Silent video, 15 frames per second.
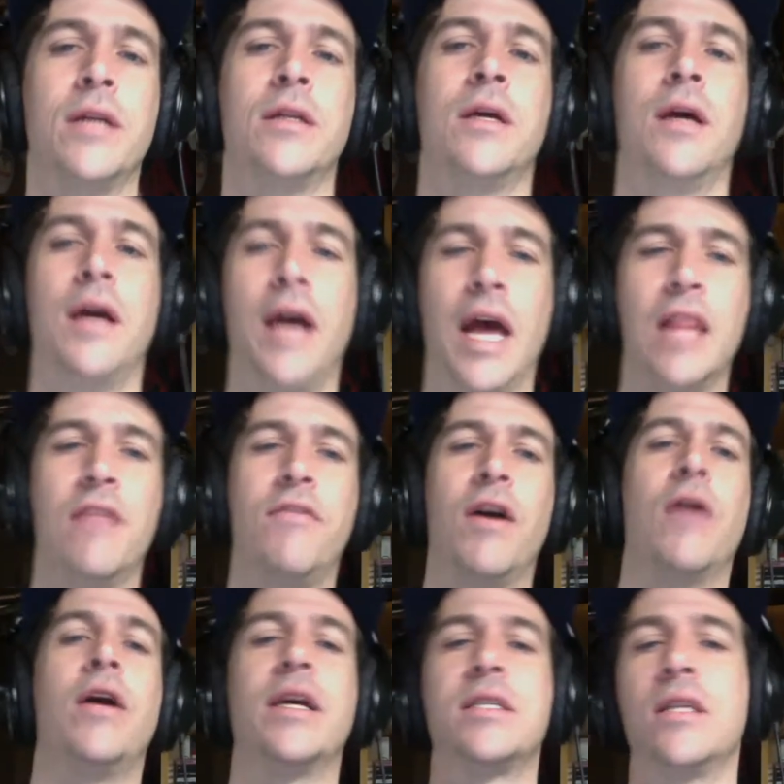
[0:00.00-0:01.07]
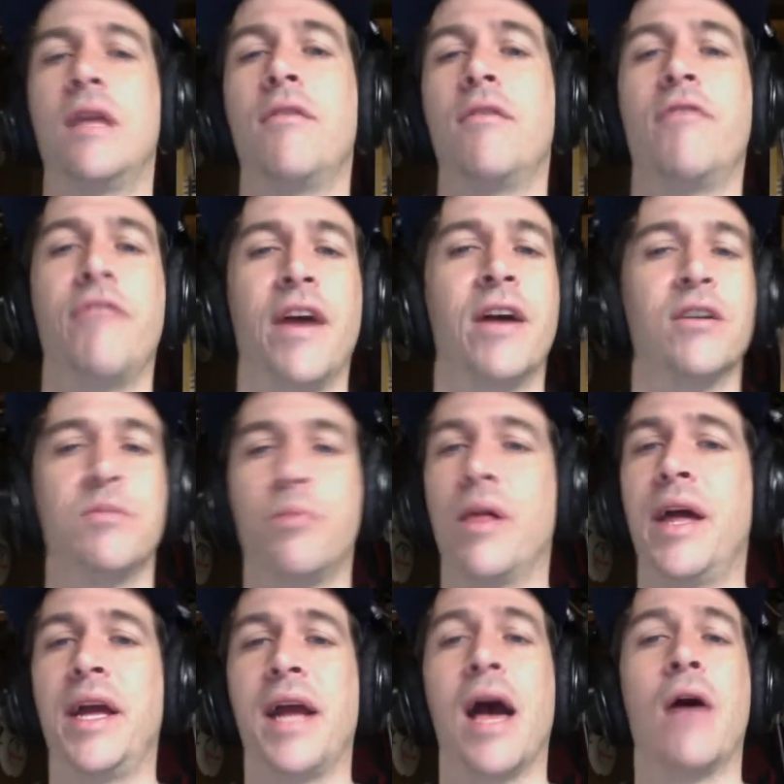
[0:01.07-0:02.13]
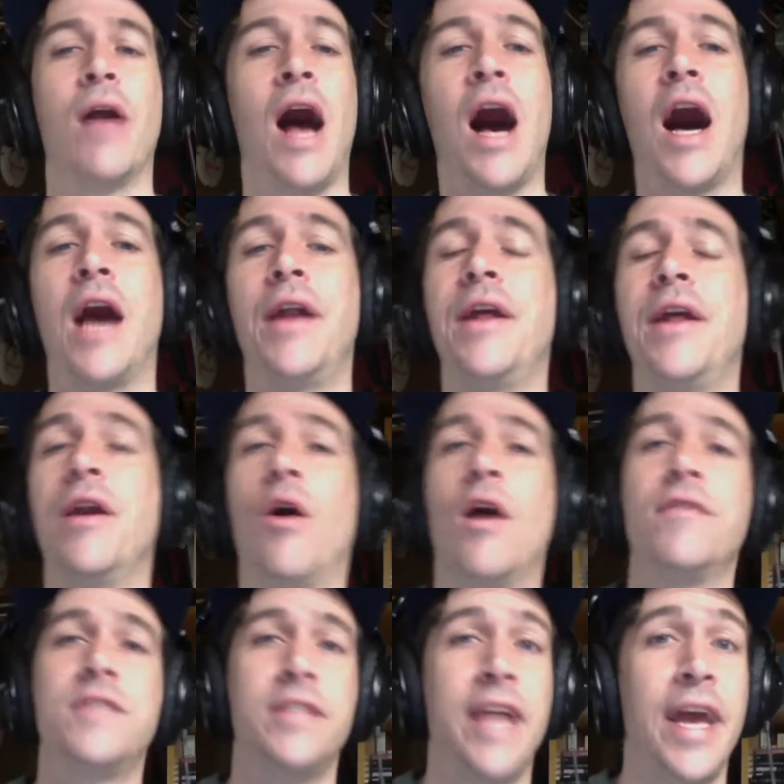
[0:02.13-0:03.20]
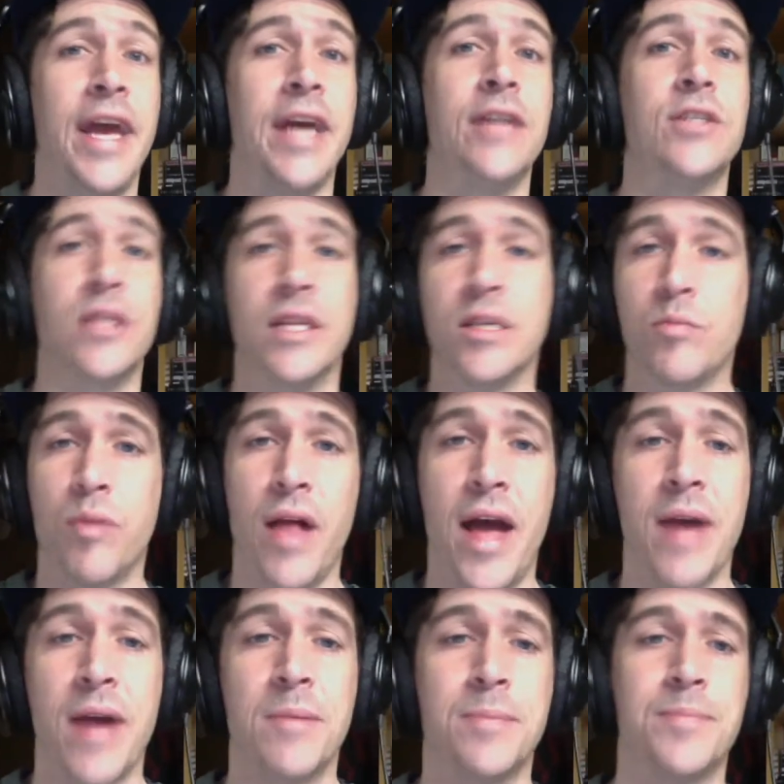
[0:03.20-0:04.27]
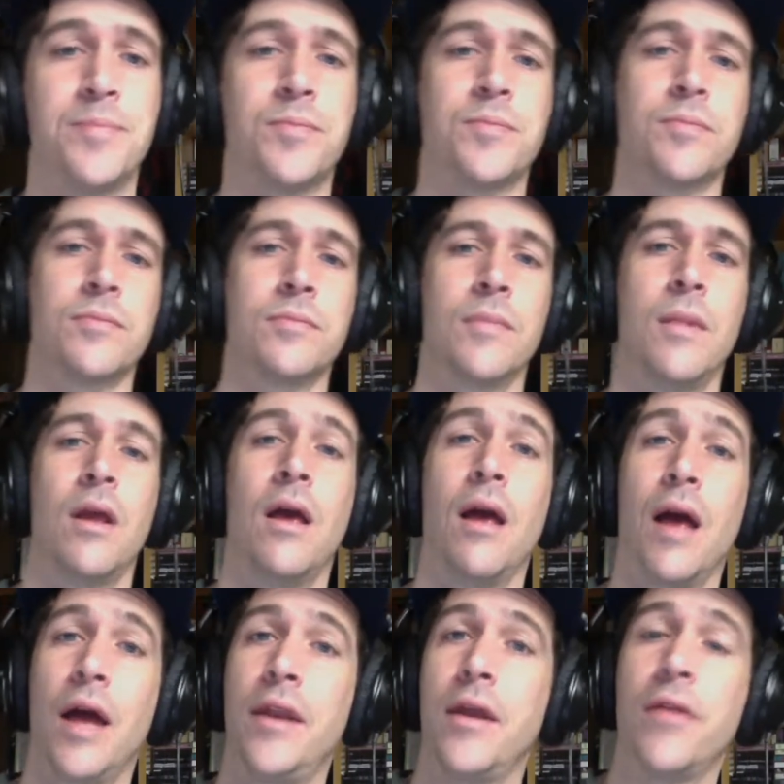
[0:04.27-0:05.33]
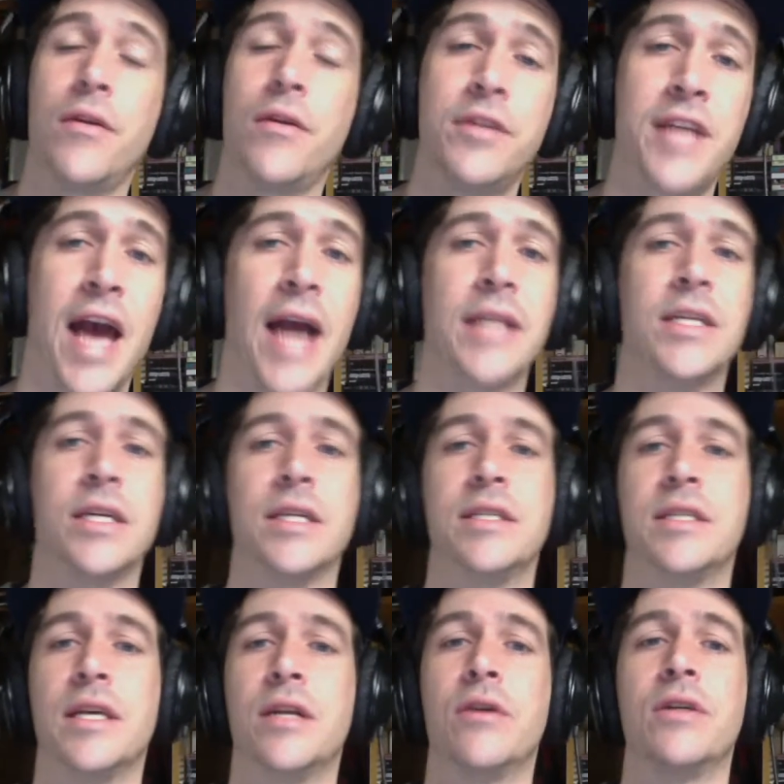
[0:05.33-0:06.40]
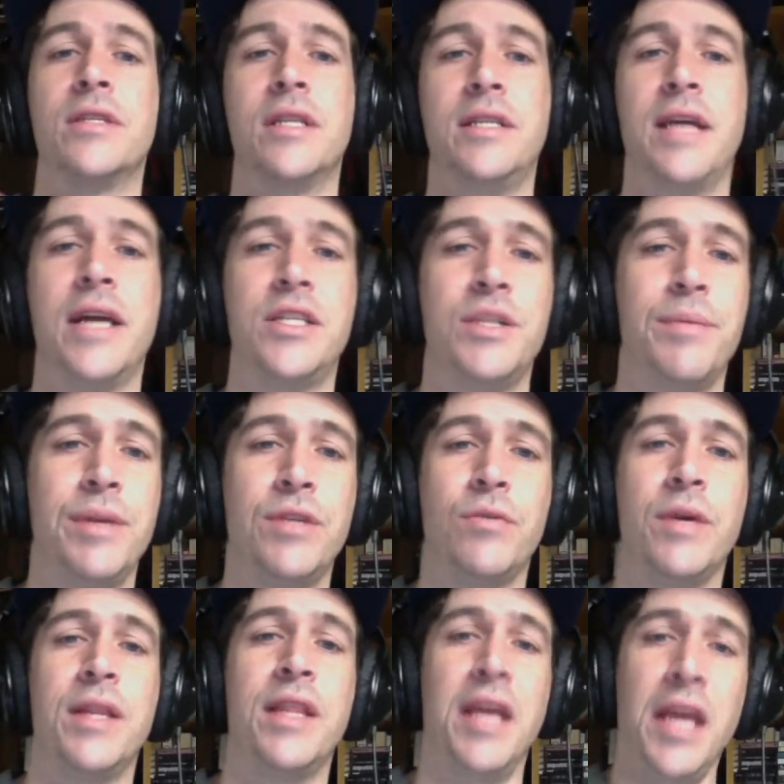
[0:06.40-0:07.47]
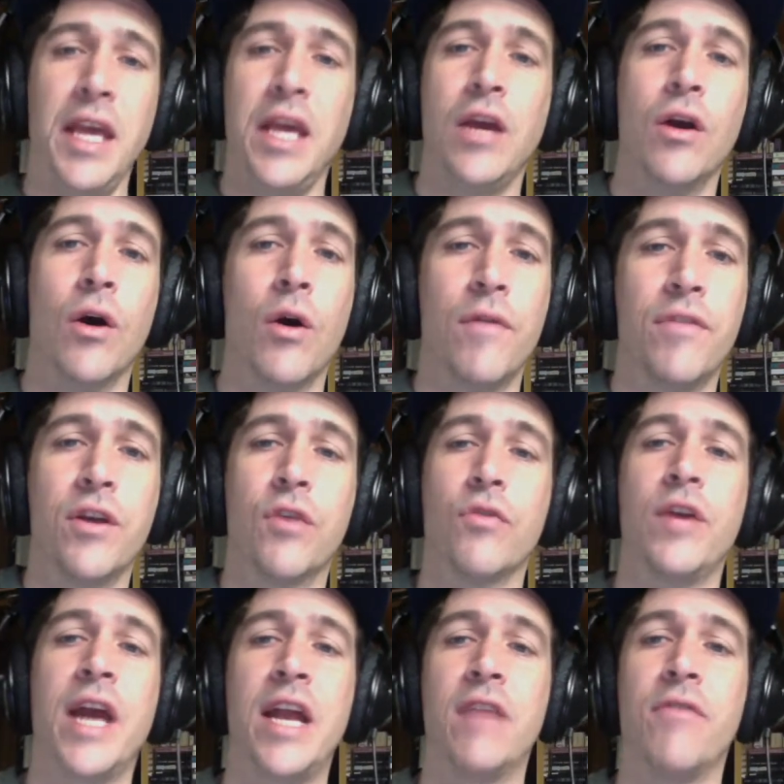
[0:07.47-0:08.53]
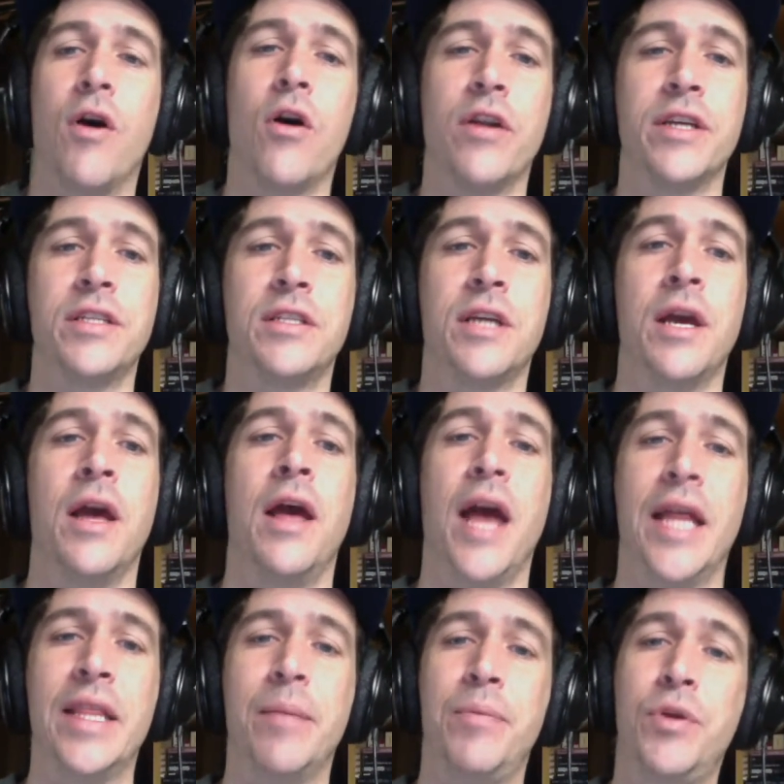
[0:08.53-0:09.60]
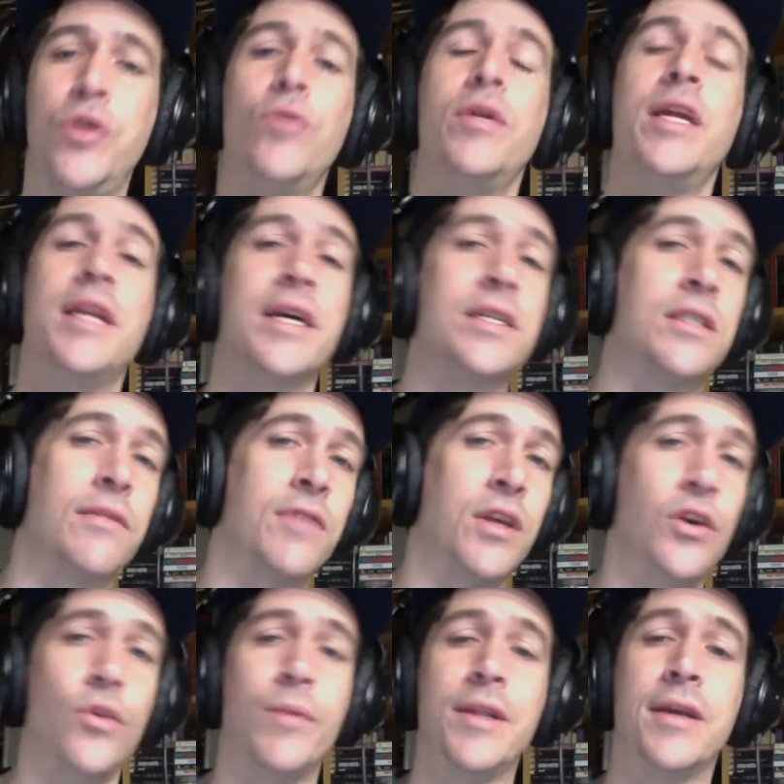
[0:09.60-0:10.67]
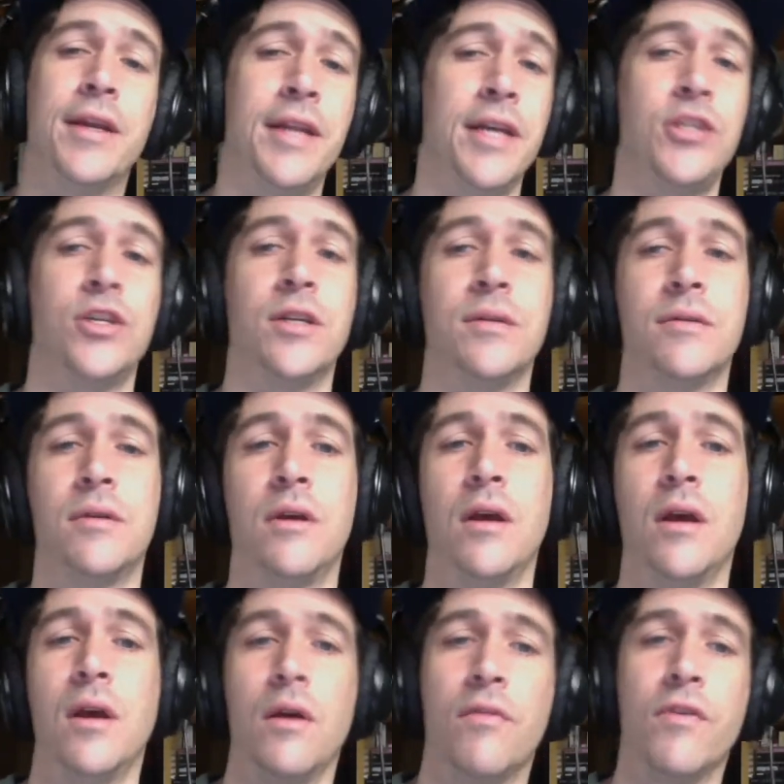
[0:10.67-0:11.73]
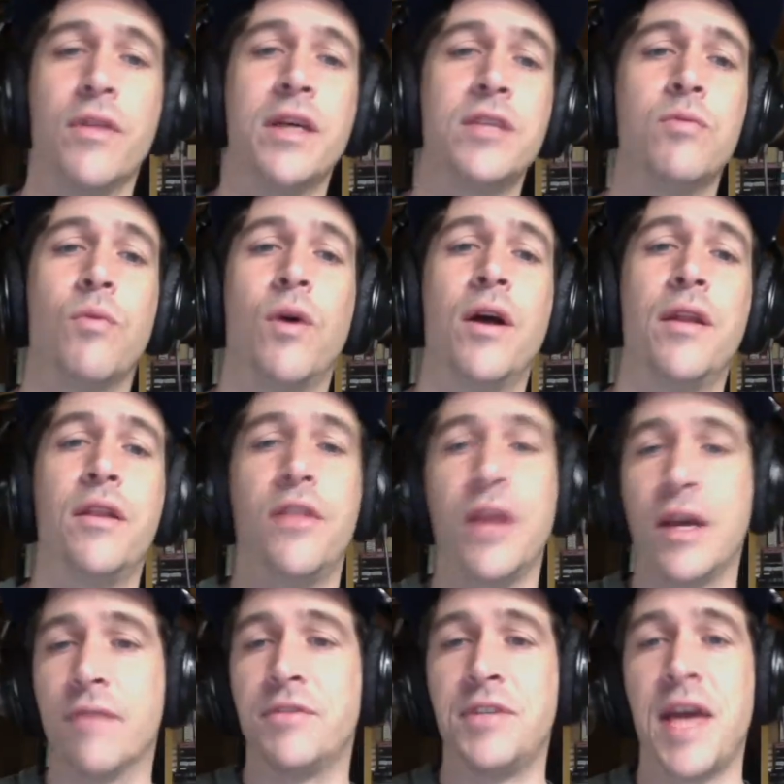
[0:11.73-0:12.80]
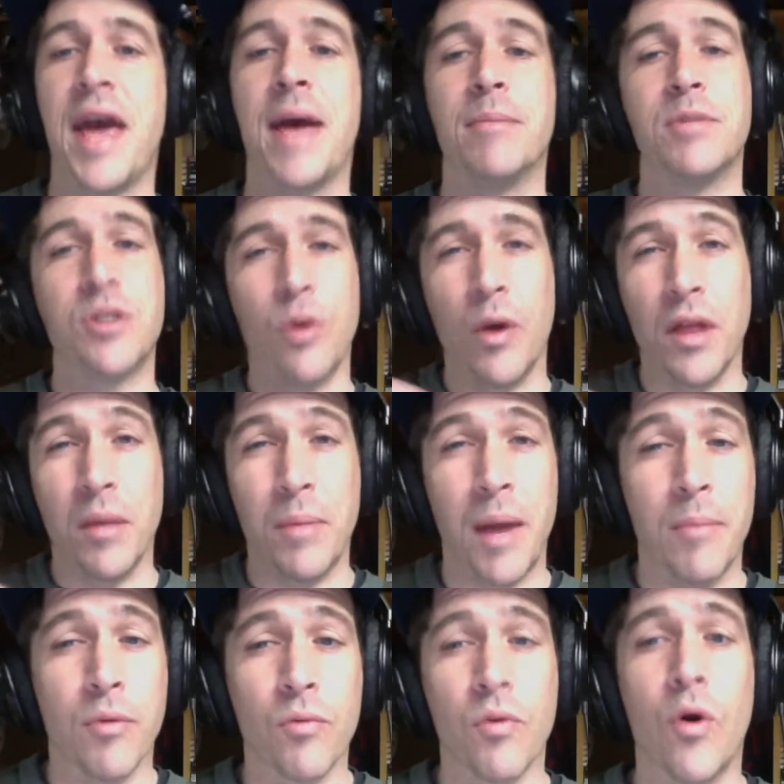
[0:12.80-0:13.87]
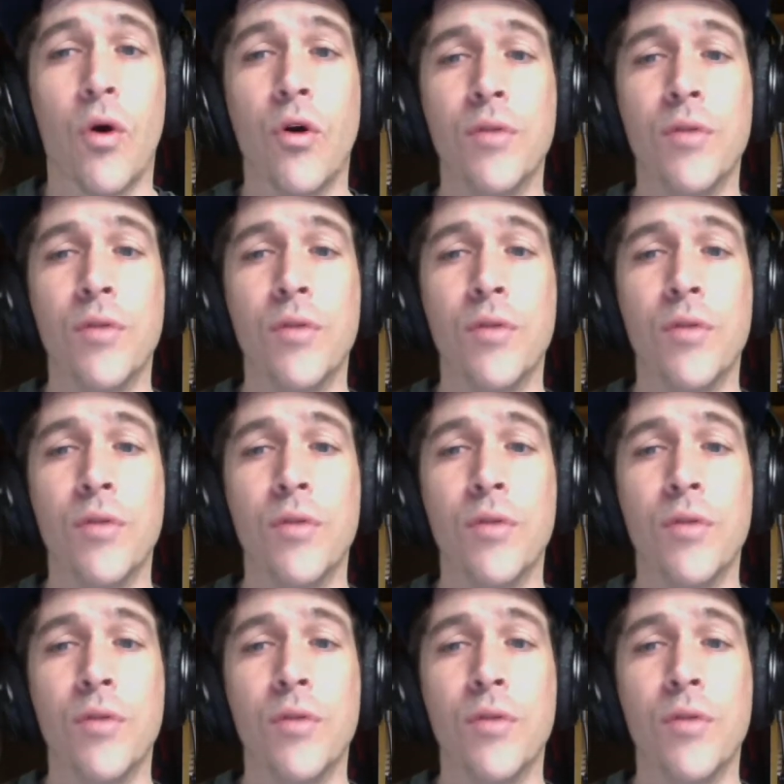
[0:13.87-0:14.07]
and the various love affairs playing out on and off stage in this play. Another tack to consider is the tension between the ego of the creative artist and the puniness of the human condition. For this one, think of Sam's toilet paper roll